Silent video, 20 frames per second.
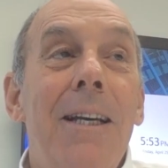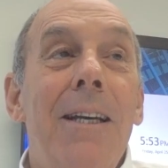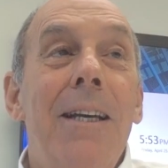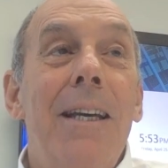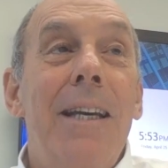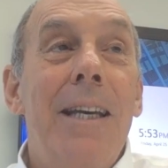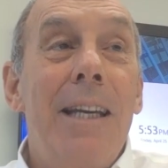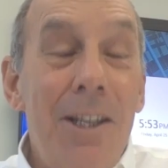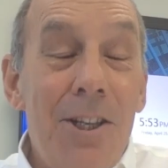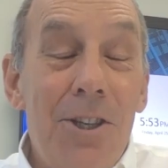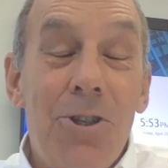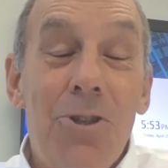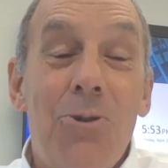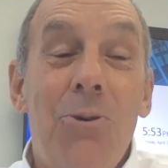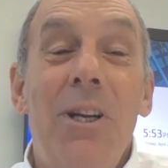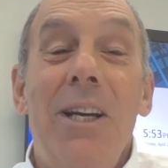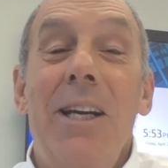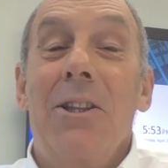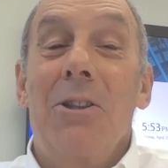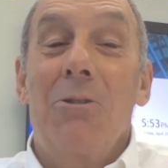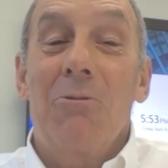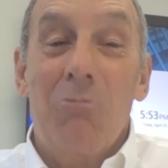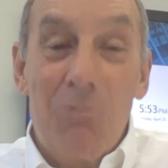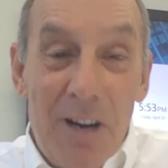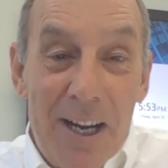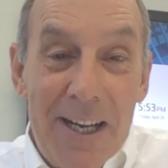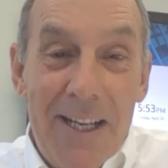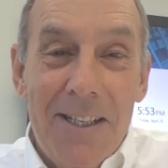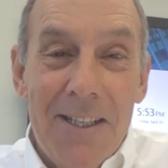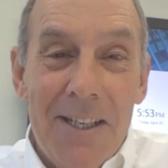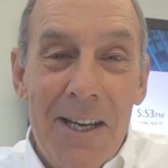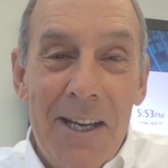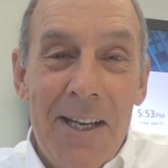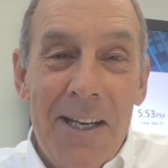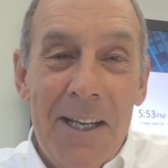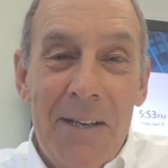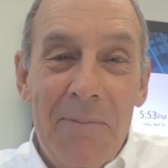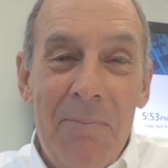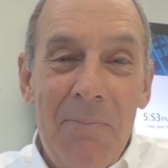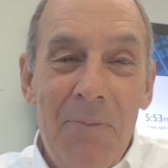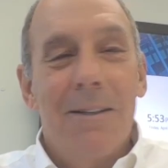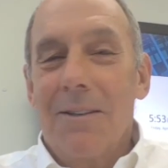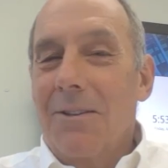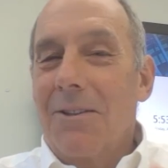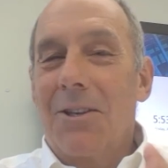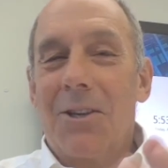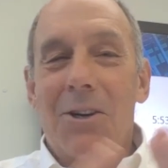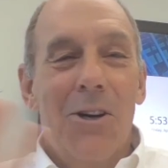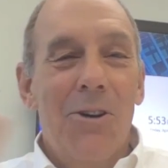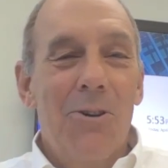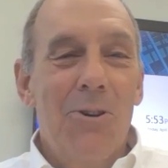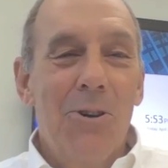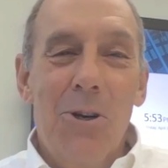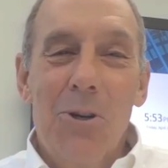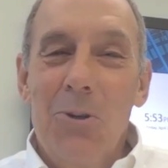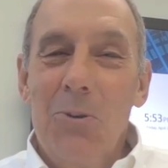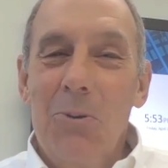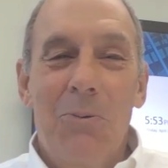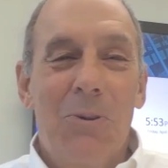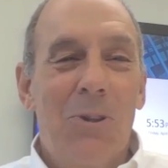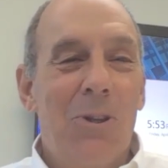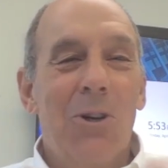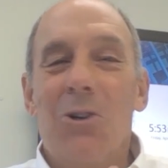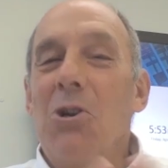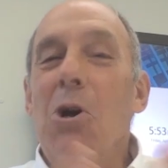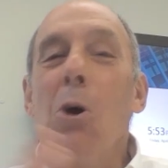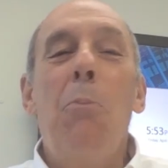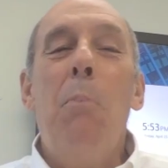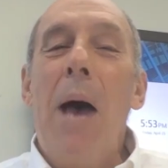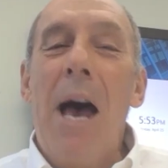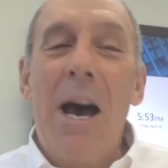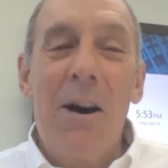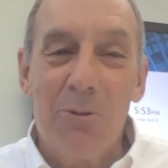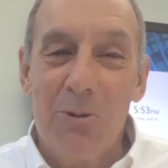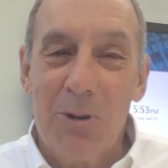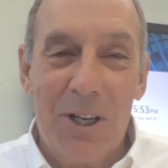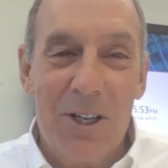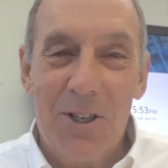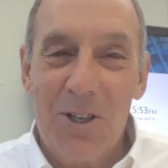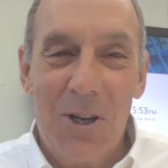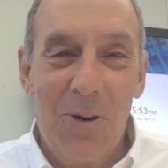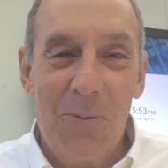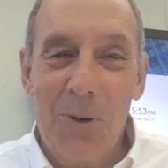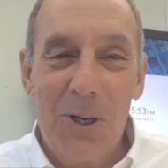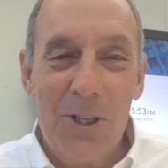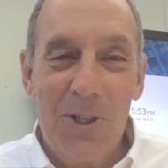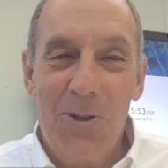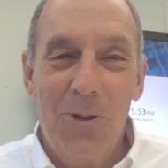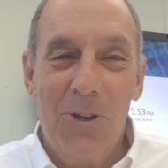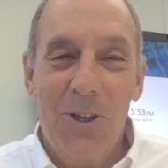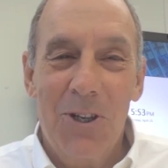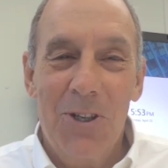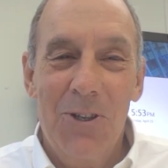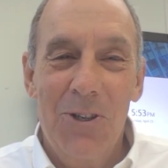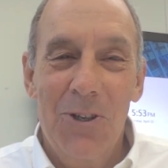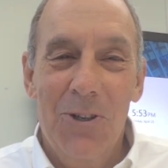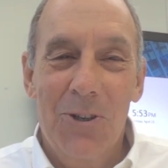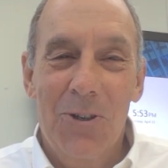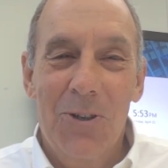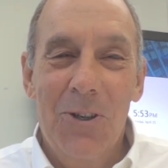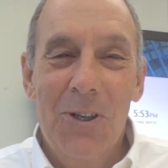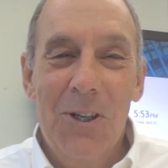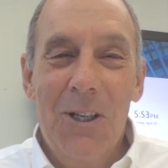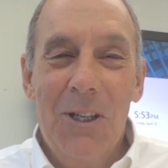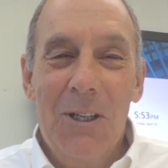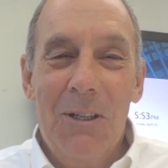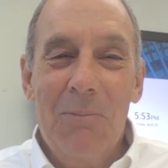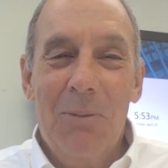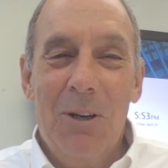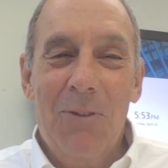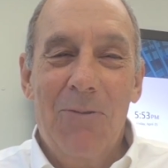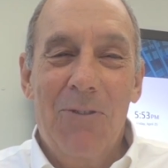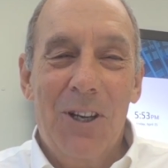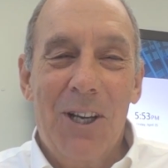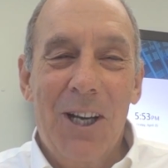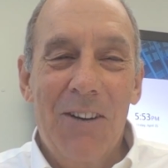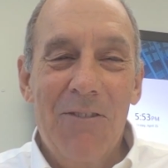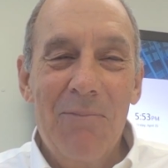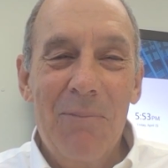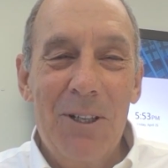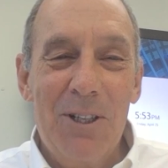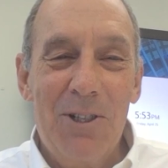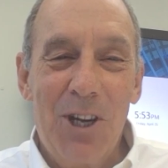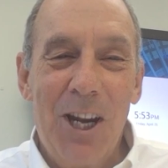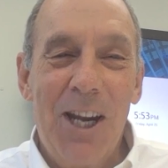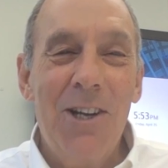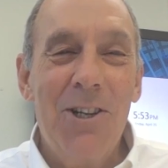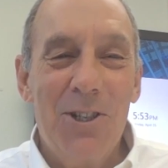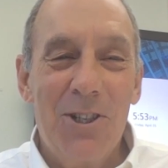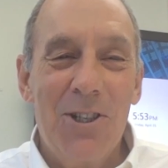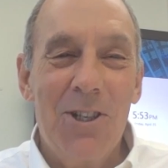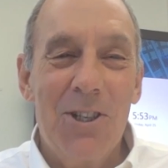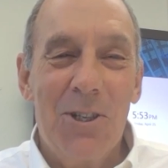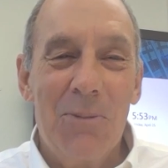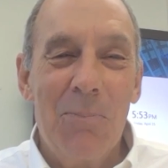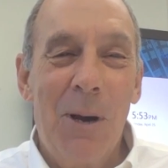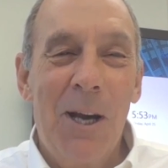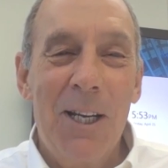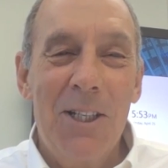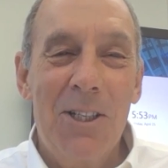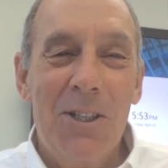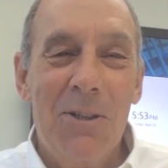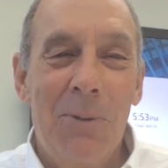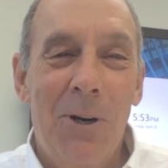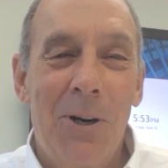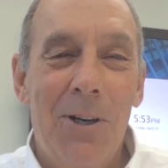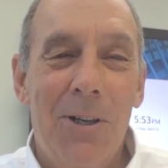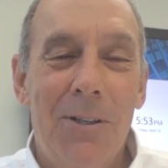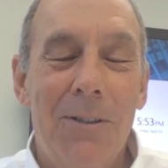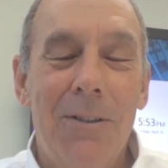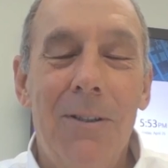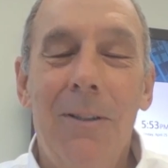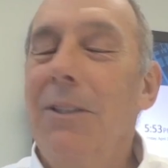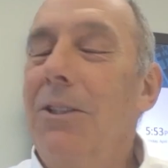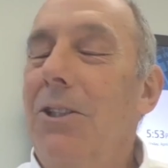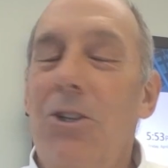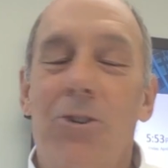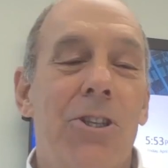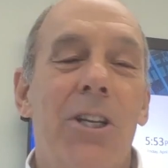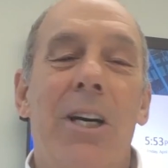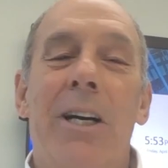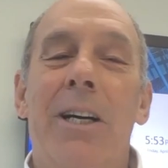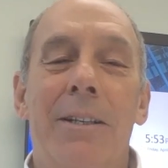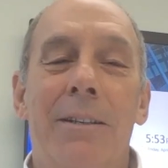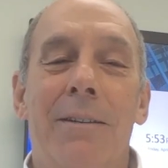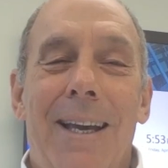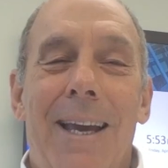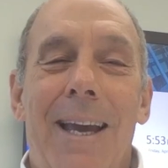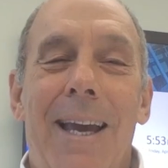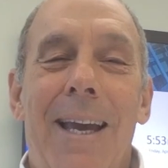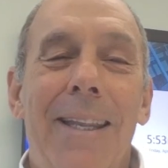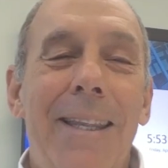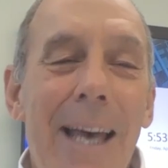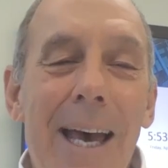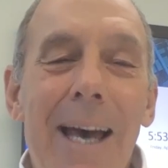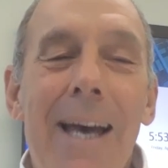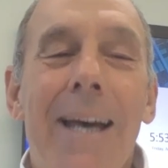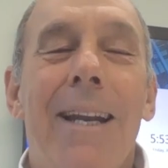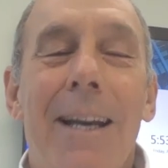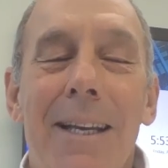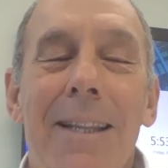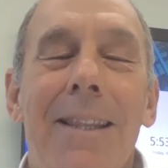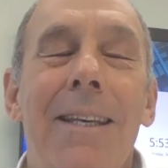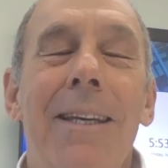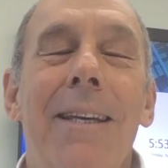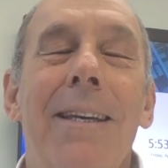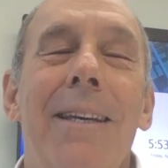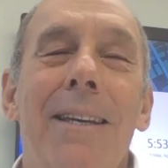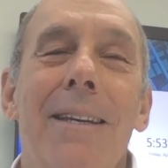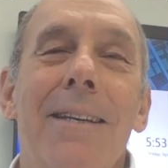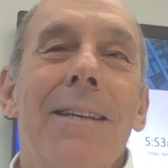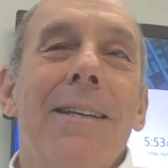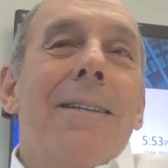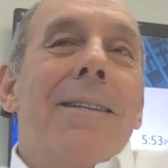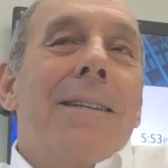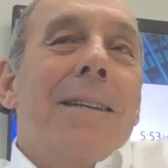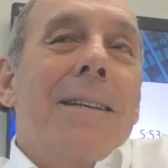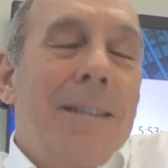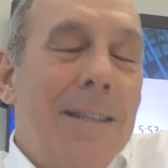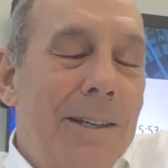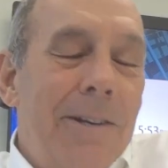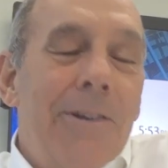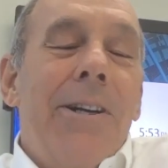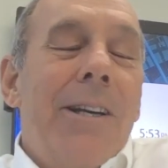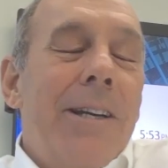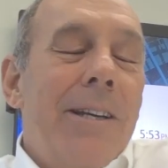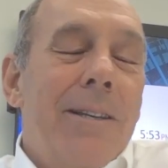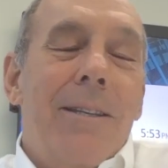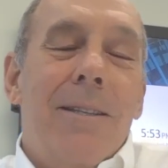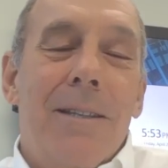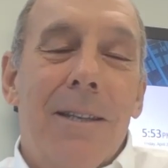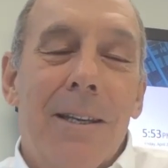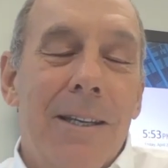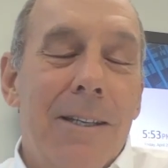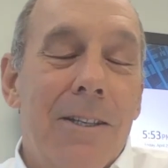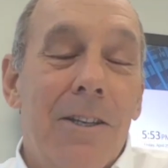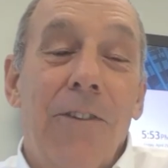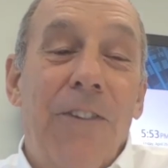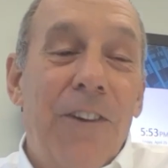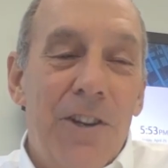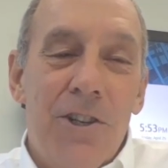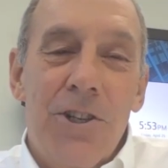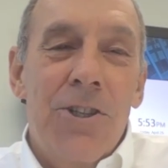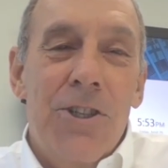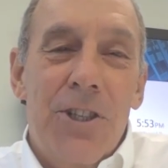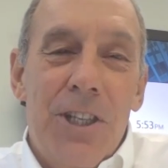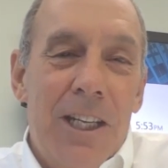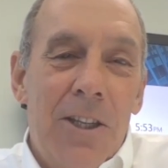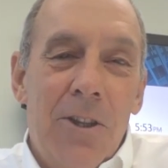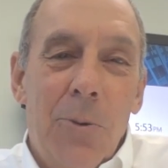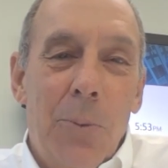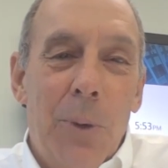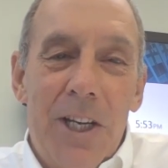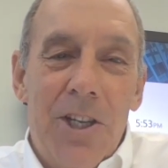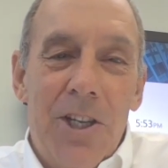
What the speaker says: industry at the right time, there are no boundaries on what you can do. But if the government changes its mind tomorrow, you're done. And that, I think, is a serious deficiency in the way